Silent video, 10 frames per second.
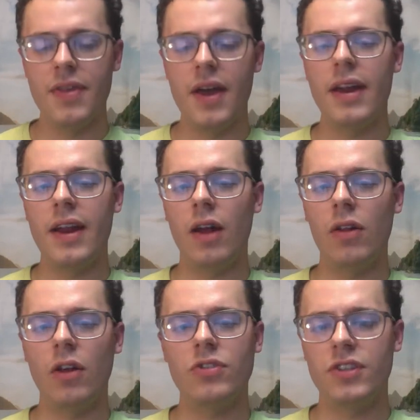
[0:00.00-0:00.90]
And then I'll
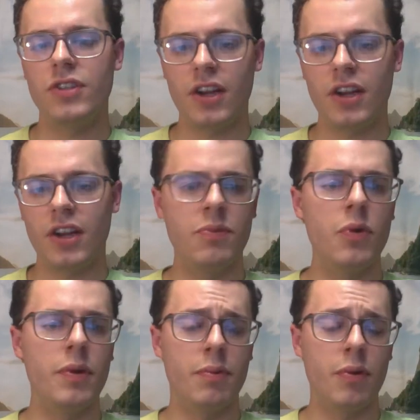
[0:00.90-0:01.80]
also discuss some
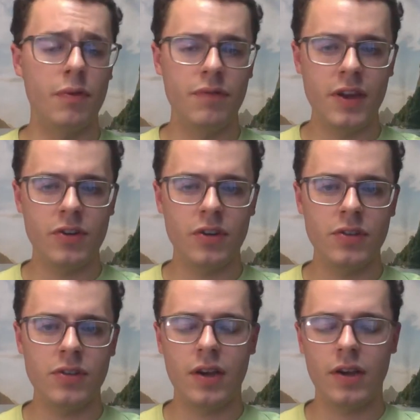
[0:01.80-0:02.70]
new and improved features.